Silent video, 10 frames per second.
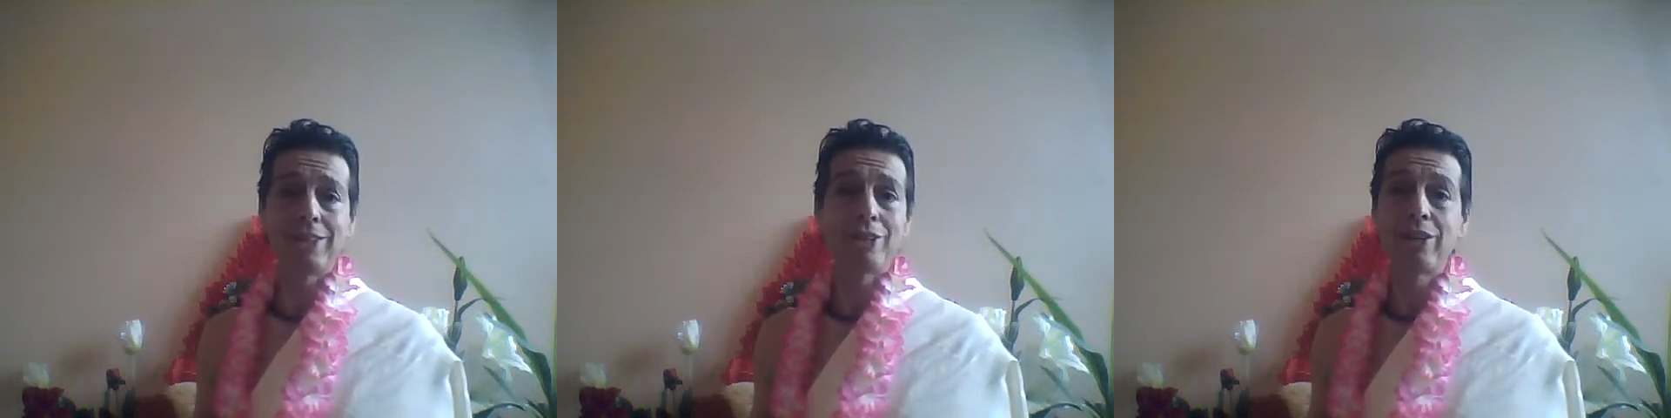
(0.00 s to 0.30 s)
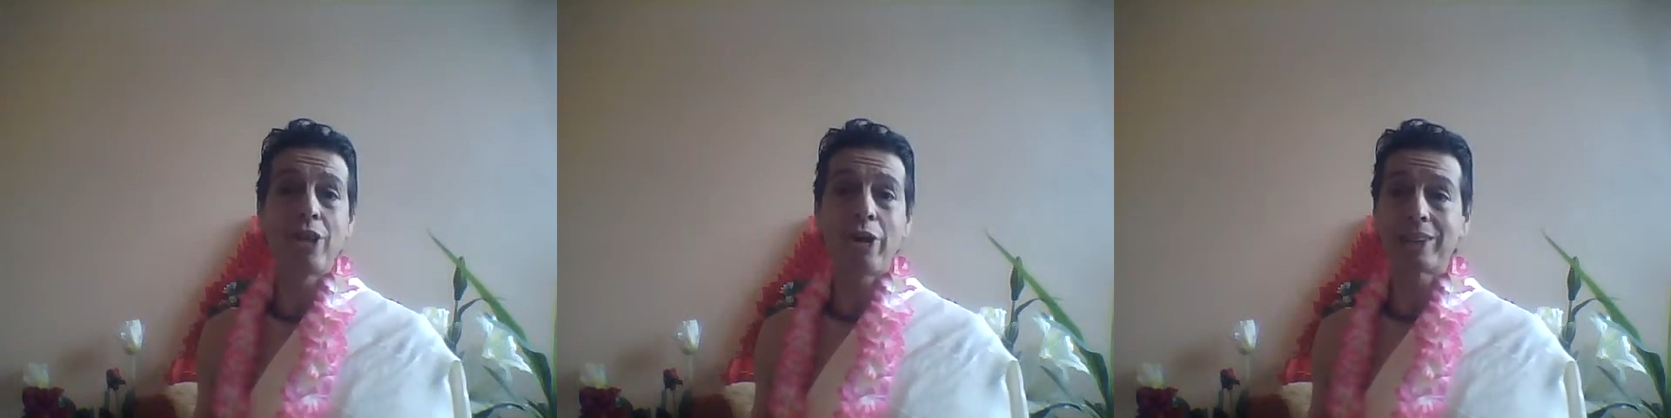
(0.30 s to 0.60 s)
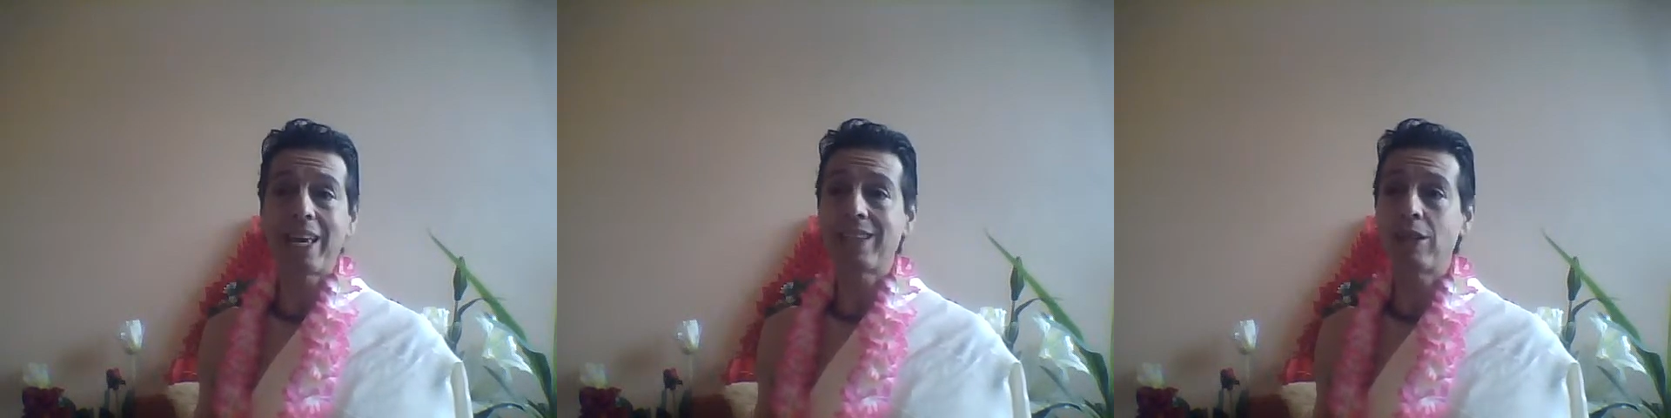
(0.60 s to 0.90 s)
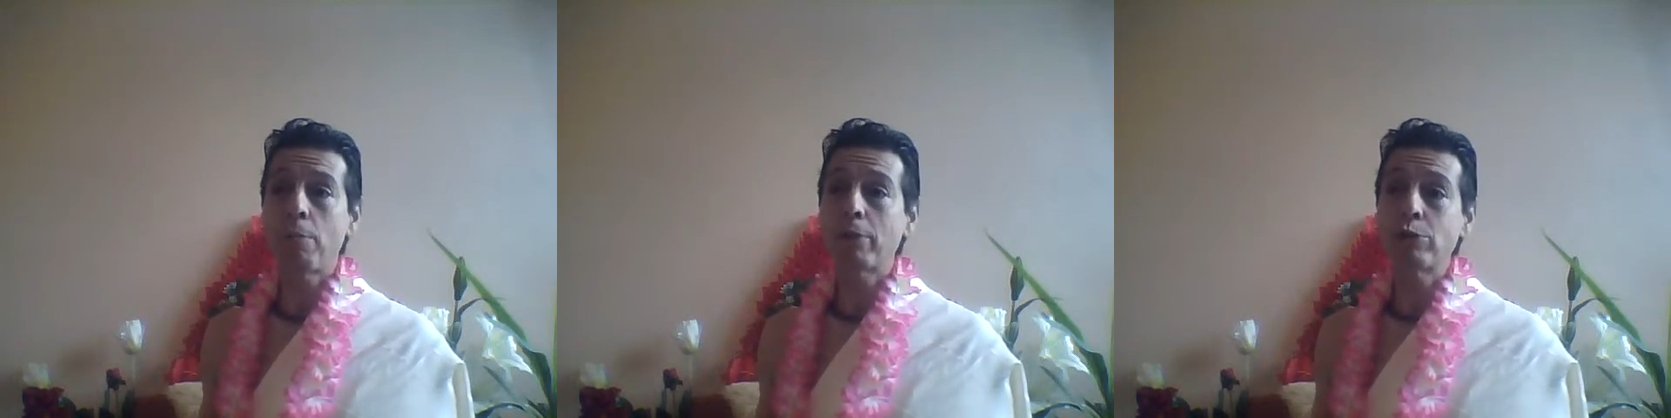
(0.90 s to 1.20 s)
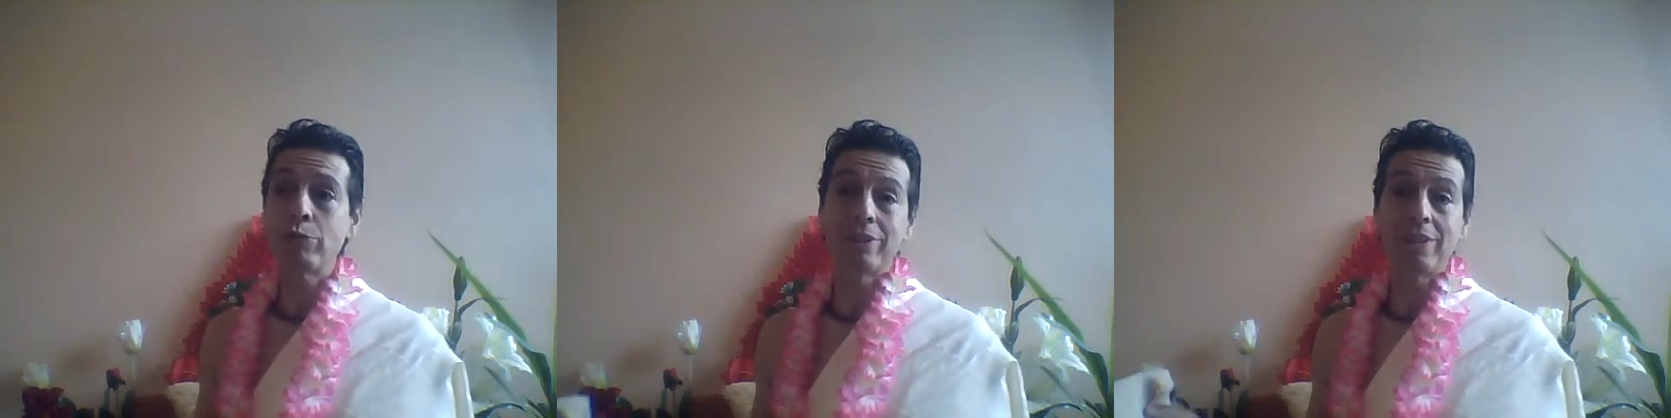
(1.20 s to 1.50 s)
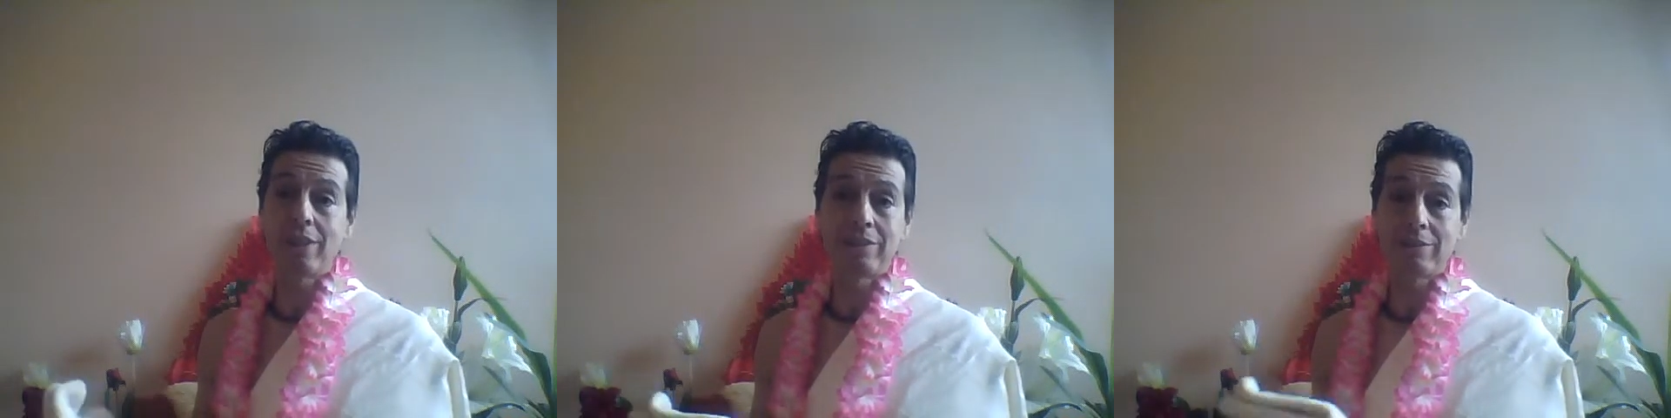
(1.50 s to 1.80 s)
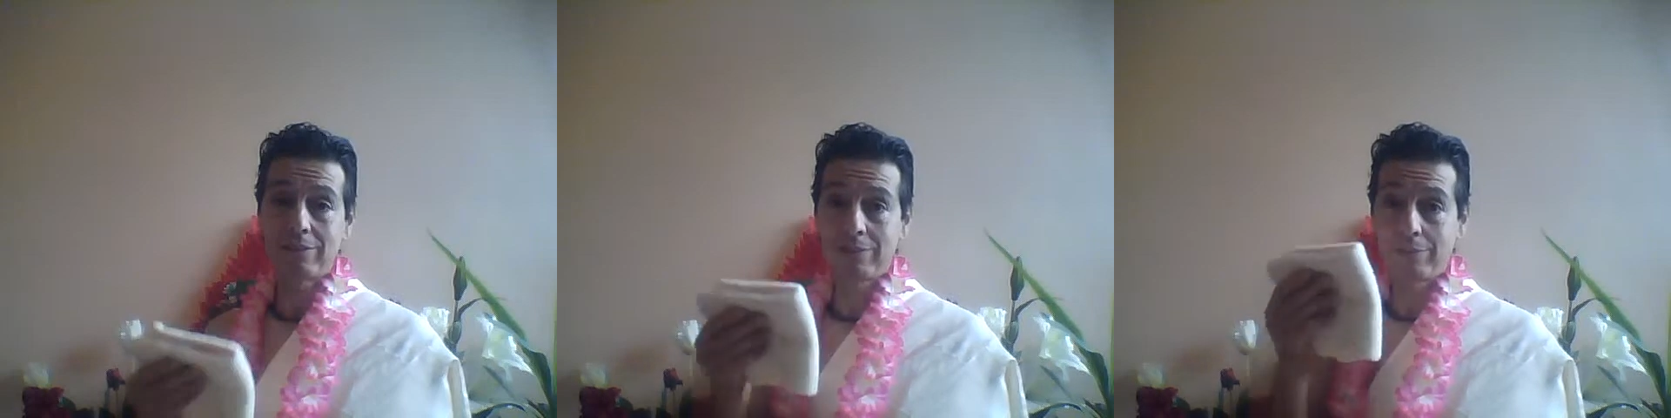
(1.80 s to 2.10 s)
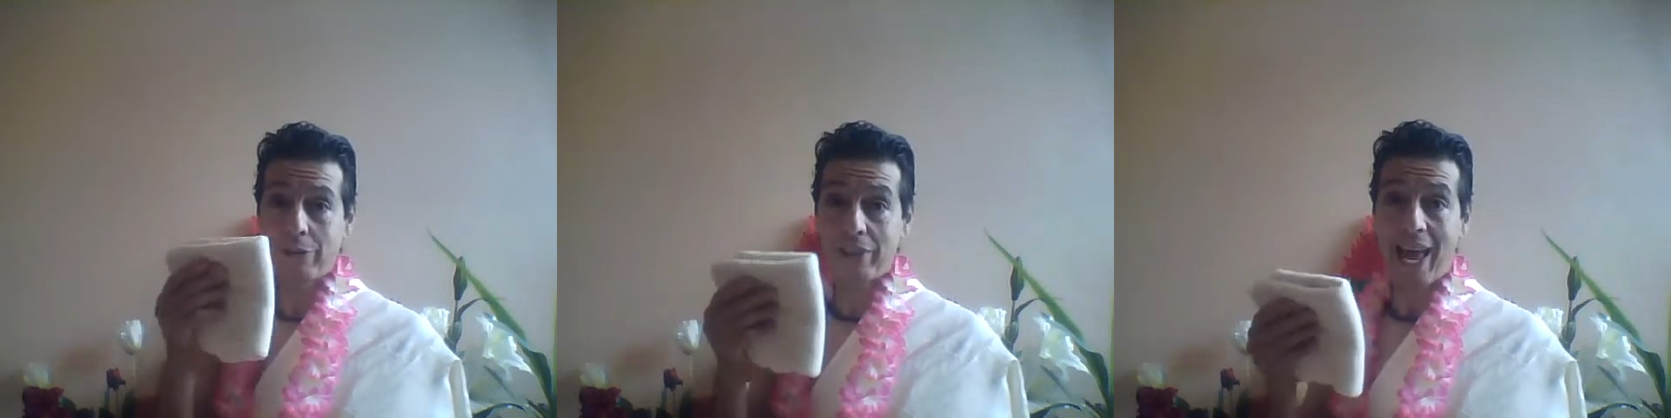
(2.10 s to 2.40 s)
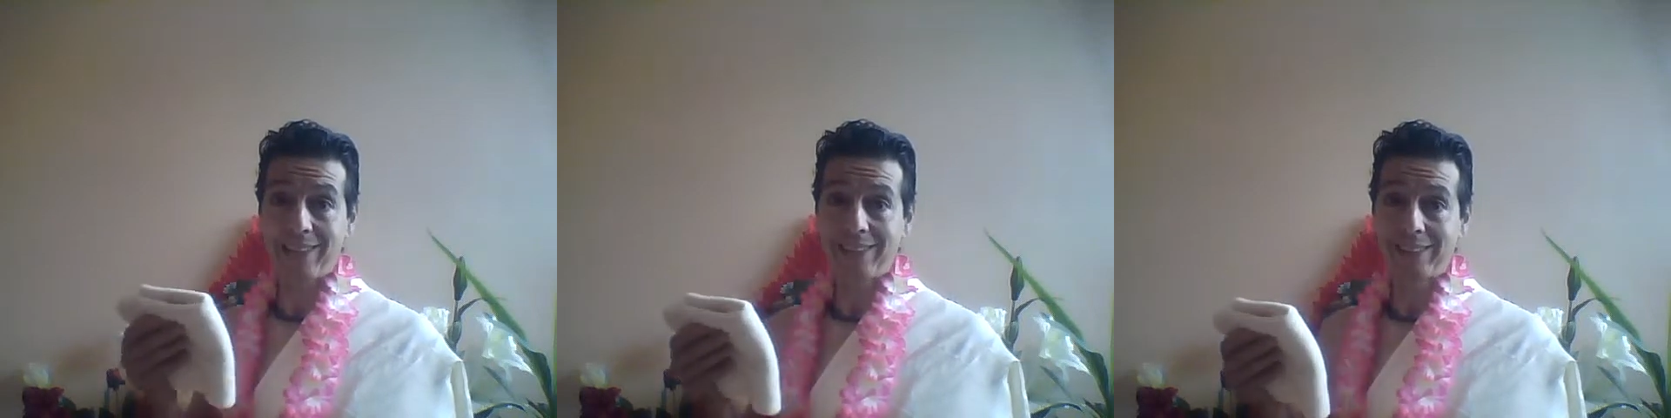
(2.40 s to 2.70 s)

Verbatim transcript: did not get the opportunity for that.